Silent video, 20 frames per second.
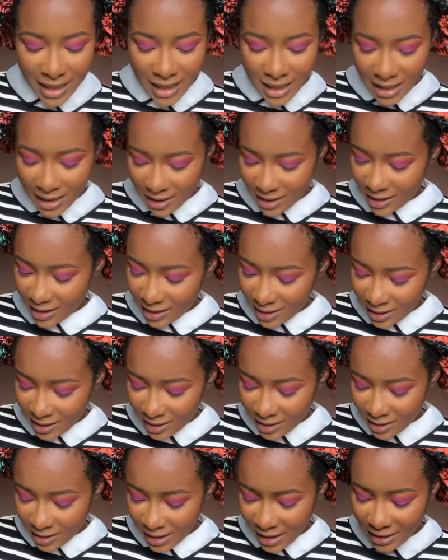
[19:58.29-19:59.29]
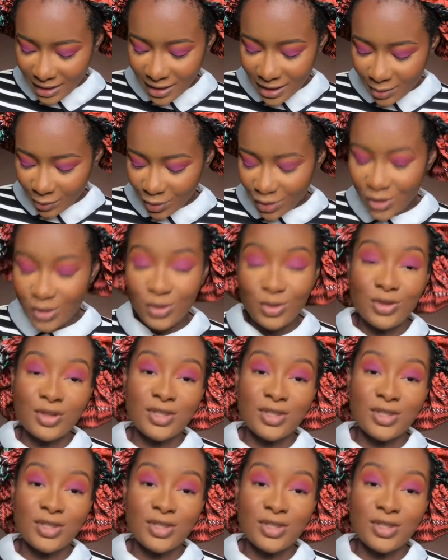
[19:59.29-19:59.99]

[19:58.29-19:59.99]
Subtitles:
I think I'm going to use